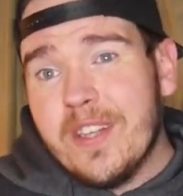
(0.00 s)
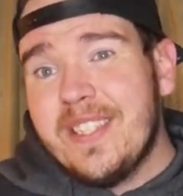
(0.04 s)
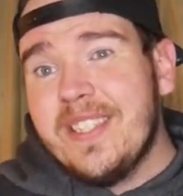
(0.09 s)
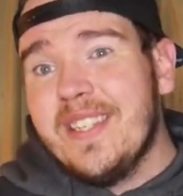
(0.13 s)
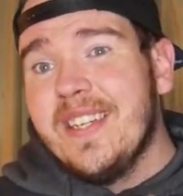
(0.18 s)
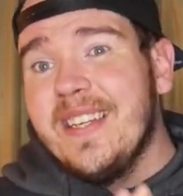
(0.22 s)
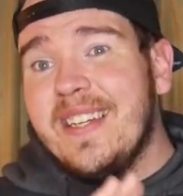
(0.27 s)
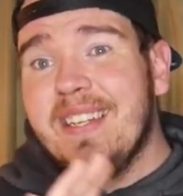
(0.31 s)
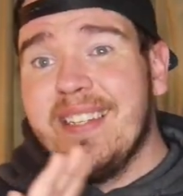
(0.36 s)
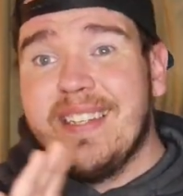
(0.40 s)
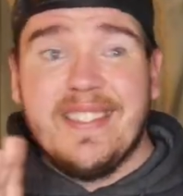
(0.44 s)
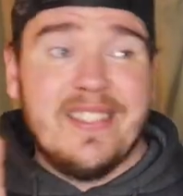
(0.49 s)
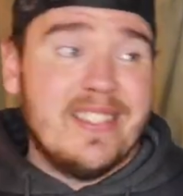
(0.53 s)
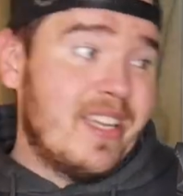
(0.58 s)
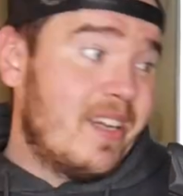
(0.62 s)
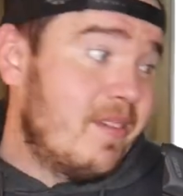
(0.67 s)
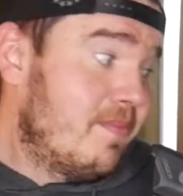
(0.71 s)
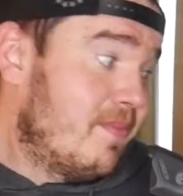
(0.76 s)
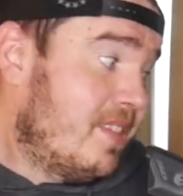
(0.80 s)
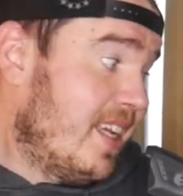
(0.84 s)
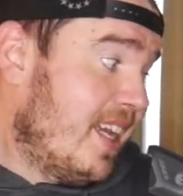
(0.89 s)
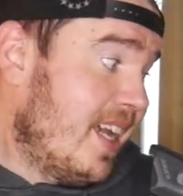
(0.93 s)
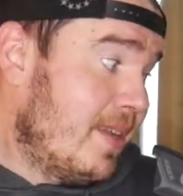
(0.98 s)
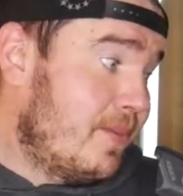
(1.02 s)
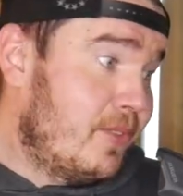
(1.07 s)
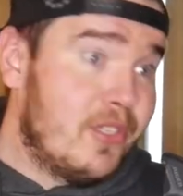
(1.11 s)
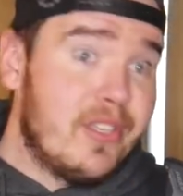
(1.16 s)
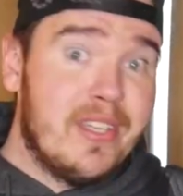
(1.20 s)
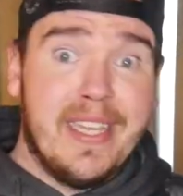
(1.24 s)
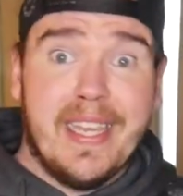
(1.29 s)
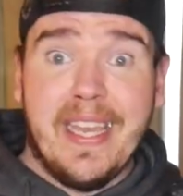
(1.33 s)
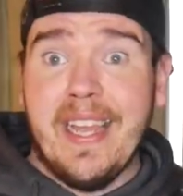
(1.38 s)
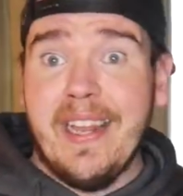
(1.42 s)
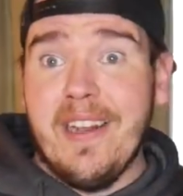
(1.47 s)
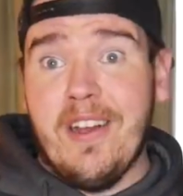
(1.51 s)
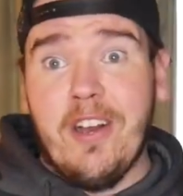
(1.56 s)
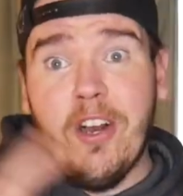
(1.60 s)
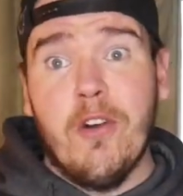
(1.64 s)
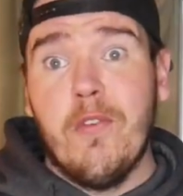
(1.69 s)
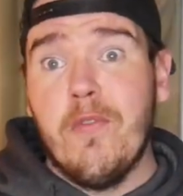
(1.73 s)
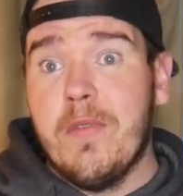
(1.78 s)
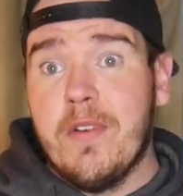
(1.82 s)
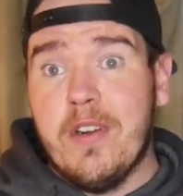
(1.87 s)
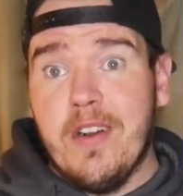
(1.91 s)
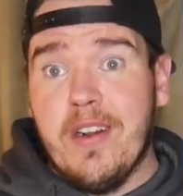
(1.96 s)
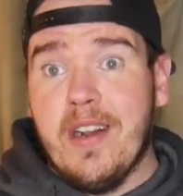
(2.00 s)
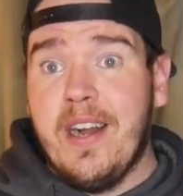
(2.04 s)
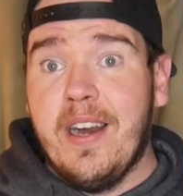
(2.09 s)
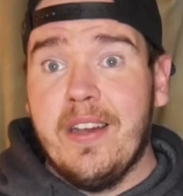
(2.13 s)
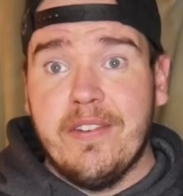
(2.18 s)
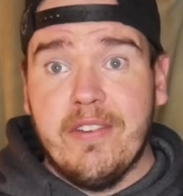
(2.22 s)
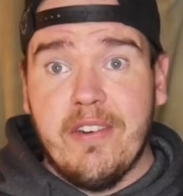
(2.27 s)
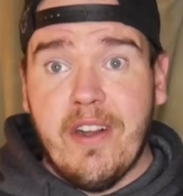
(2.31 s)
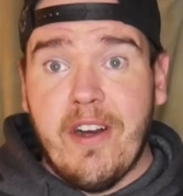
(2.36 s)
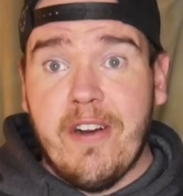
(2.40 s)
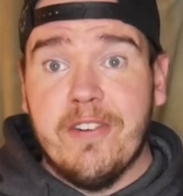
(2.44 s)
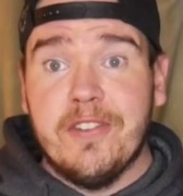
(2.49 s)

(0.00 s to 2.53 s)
to sometimes you can get over a $100